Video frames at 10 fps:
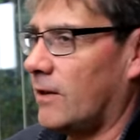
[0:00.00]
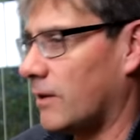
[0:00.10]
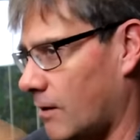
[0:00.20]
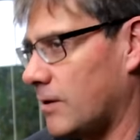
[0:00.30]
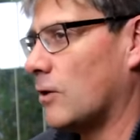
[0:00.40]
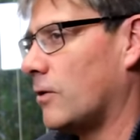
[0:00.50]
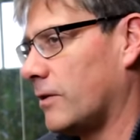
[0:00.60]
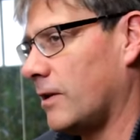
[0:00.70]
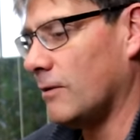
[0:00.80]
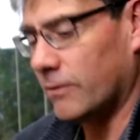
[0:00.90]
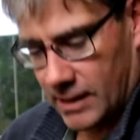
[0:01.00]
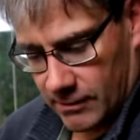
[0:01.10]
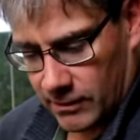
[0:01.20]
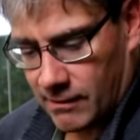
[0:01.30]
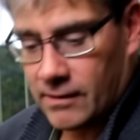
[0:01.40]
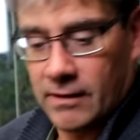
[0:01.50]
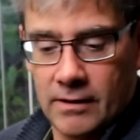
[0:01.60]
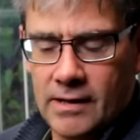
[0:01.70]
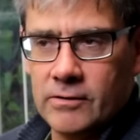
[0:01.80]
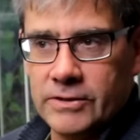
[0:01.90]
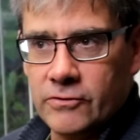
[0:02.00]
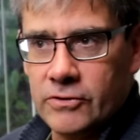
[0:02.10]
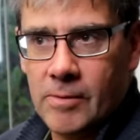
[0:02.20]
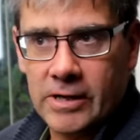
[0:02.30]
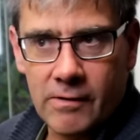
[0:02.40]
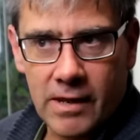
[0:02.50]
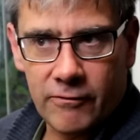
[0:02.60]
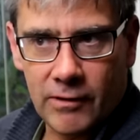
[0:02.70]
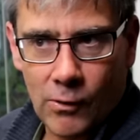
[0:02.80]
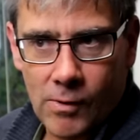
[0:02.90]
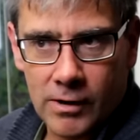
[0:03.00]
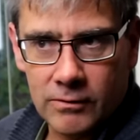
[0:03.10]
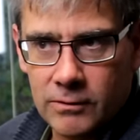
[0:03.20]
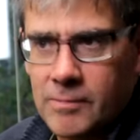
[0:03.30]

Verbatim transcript: So they're going along and they look down on the ground and they think, oh, that was interesting, I might go there for a little while,